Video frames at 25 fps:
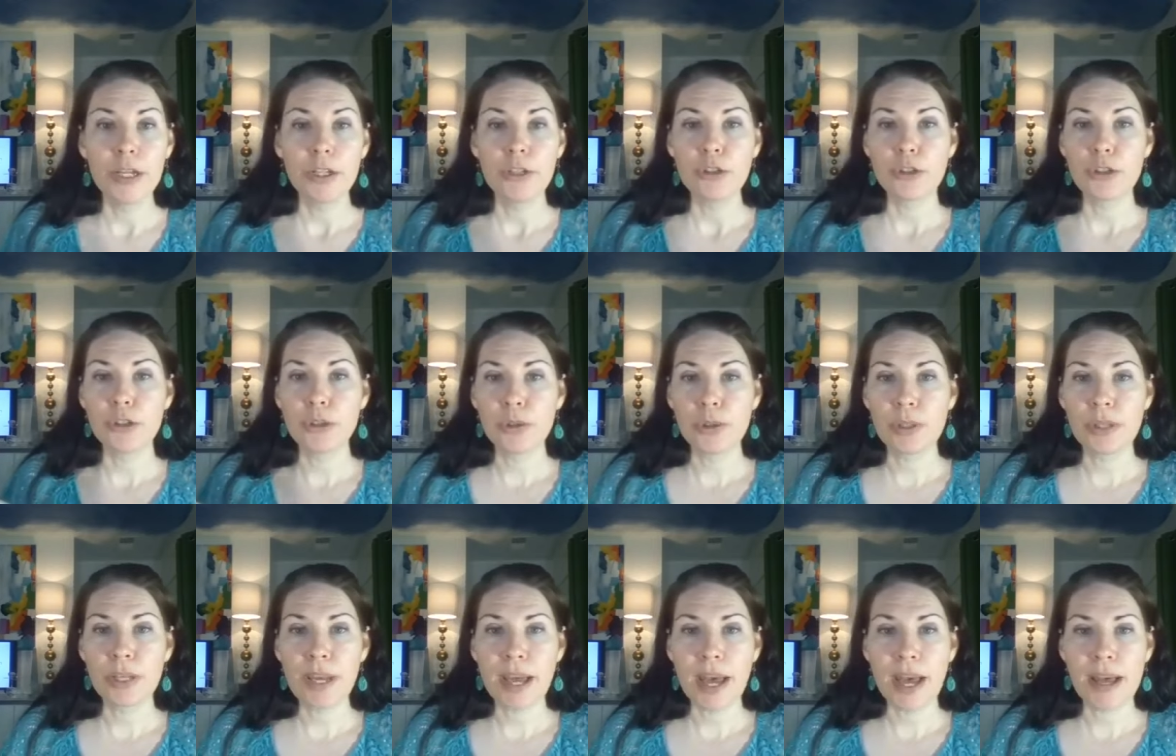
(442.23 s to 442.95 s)

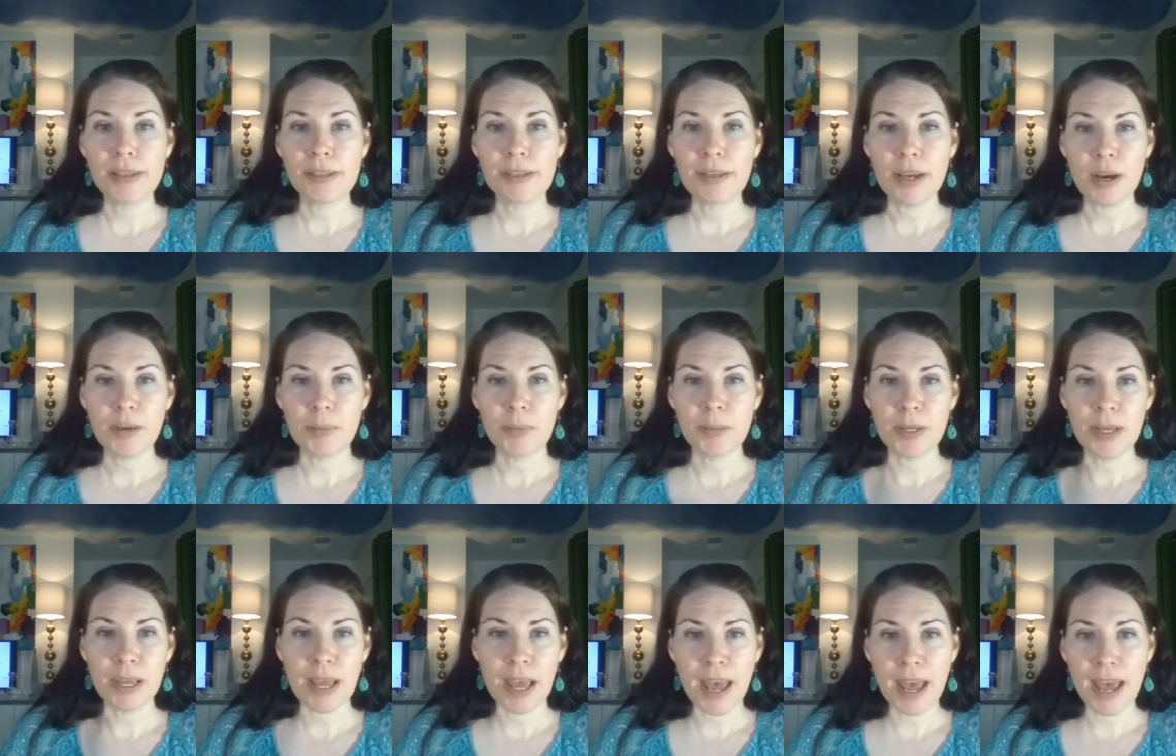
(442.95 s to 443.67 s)
Judy has
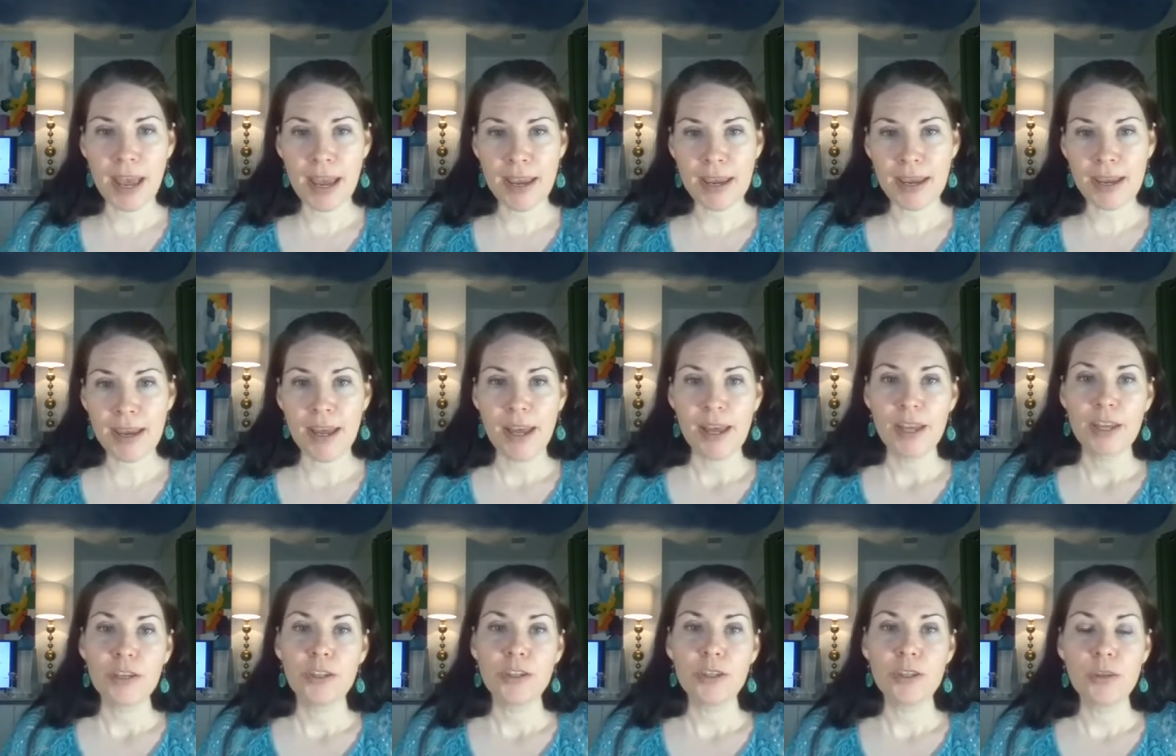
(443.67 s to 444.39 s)
company A,
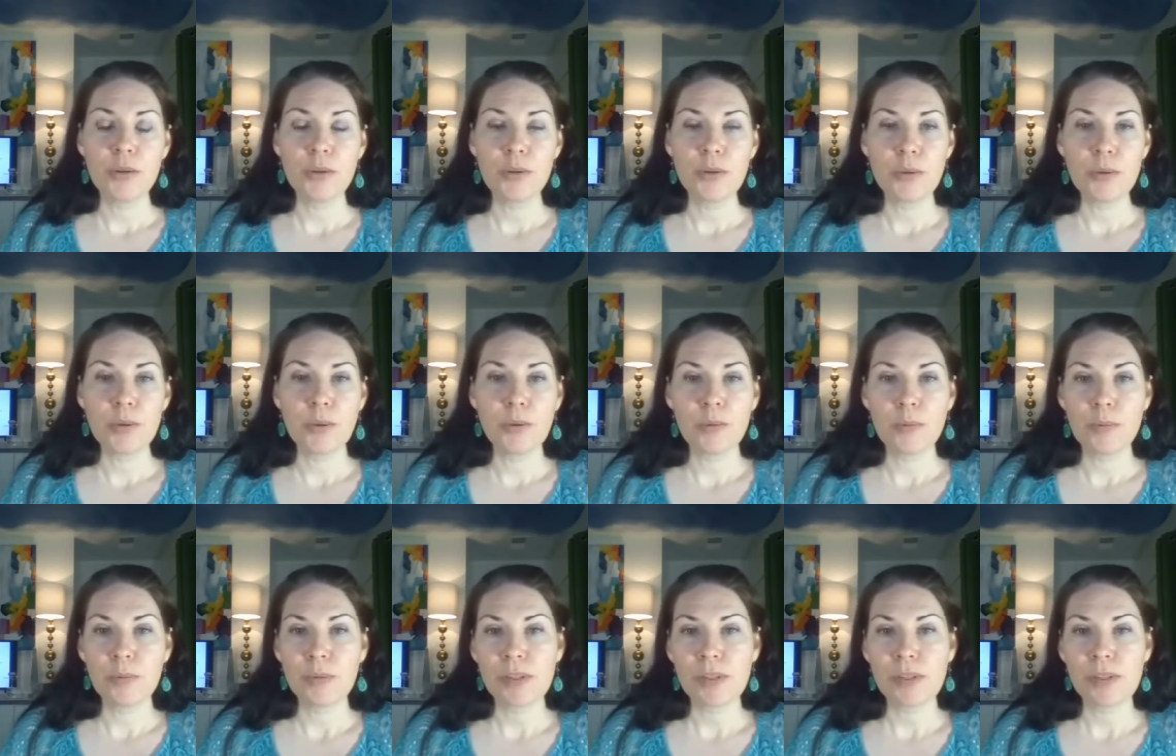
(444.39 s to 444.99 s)
you